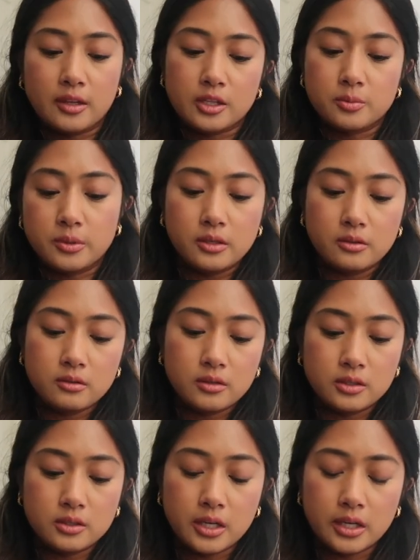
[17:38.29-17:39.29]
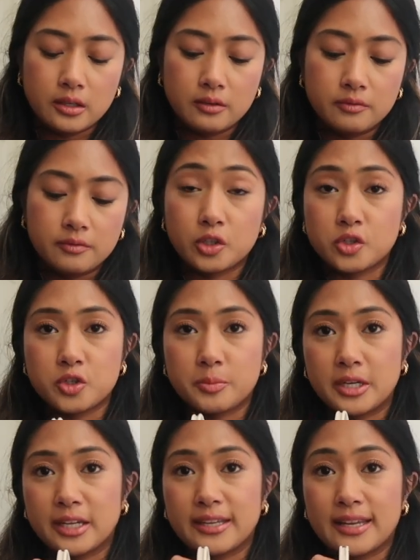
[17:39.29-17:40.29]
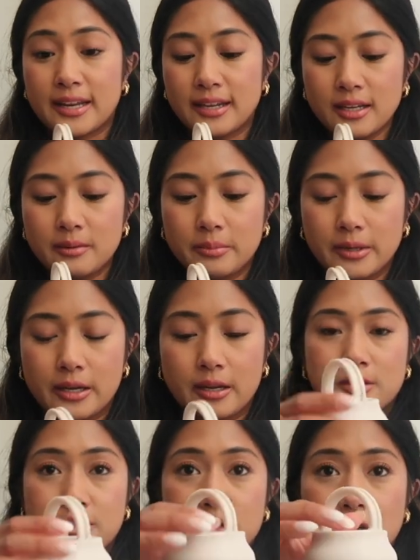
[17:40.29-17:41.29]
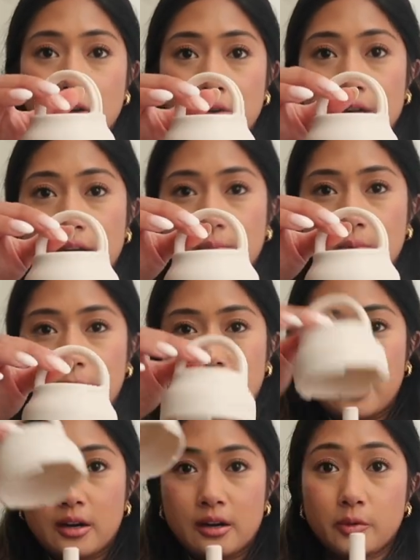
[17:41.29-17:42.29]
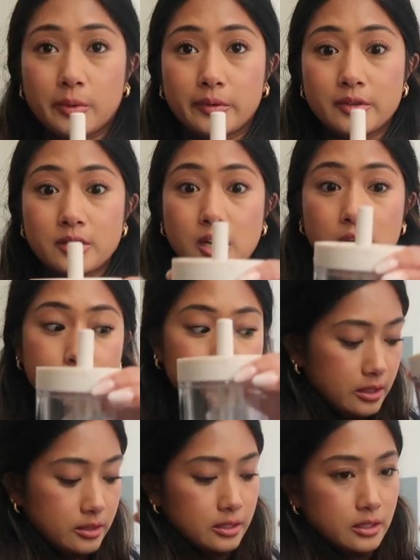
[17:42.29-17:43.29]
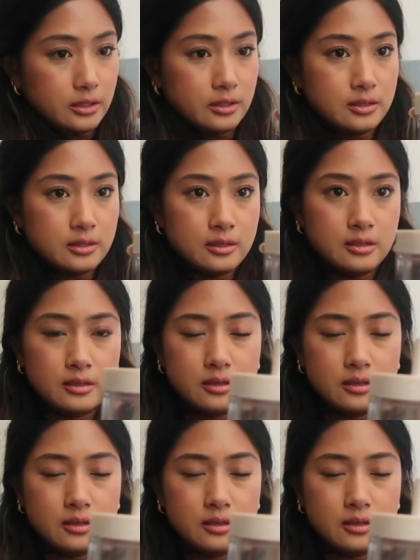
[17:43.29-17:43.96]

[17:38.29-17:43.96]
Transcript: That's what kind of urged me to get it, but it's a to-go cup where you remove the top and it's